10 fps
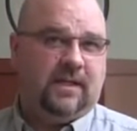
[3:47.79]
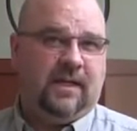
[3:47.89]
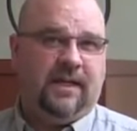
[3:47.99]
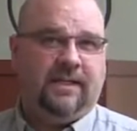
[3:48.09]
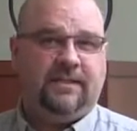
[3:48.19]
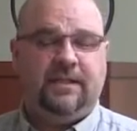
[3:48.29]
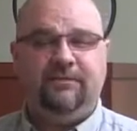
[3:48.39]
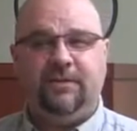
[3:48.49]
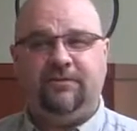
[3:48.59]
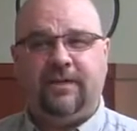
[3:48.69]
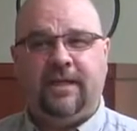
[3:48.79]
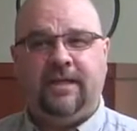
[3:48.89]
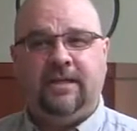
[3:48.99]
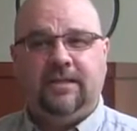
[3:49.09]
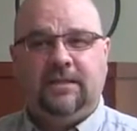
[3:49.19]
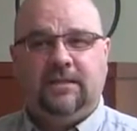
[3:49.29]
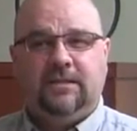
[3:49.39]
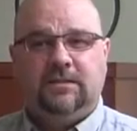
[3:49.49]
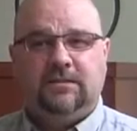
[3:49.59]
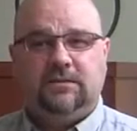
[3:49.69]
And even if a
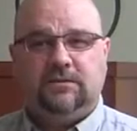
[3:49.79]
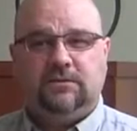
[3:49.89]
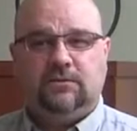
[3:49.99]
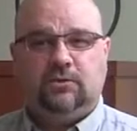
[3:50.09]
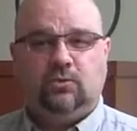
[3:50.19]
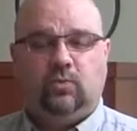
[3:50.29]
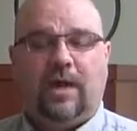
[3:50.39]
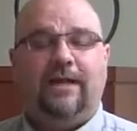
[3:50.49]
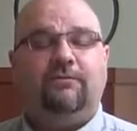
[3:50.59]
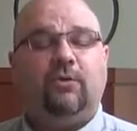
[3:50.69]
wide